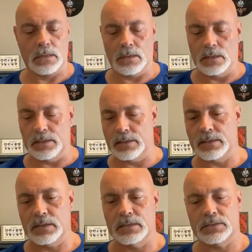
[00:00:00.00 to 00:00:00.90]
It
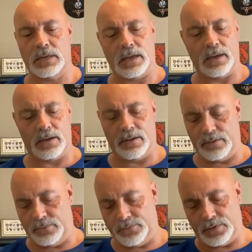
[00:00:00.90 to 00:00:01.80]
does
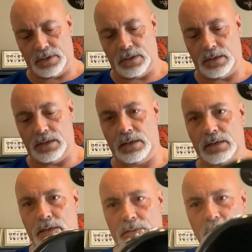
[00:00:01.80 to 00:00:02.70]
have a
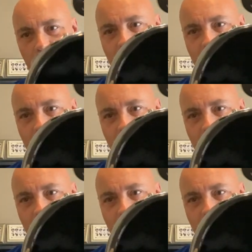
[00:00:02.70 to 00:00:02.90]
little bit